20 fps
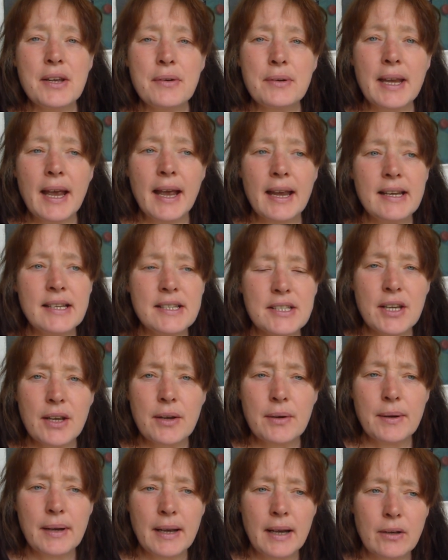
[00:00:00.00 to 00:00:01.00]
okay,
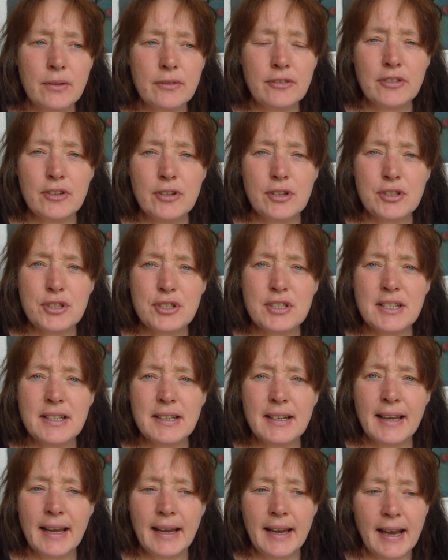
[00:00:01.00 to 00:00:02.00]
so
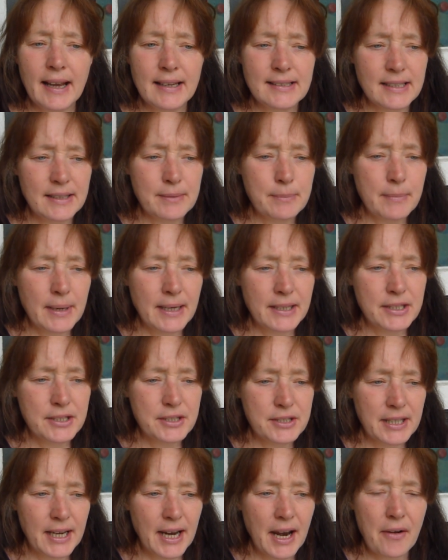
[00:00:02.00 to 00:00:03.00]
unfortunately I didn't manage
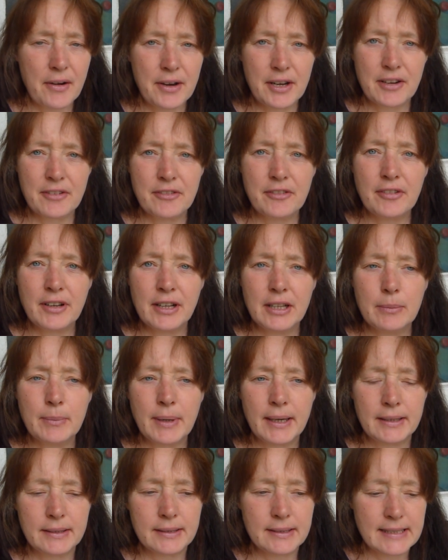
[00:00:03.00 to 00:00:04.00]
to carry on
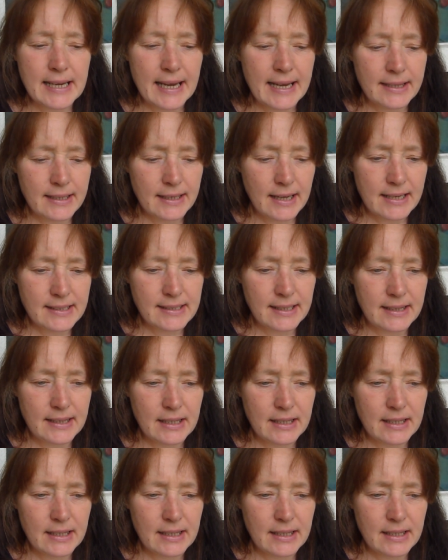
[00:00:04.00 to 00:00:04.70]
filming the day that I did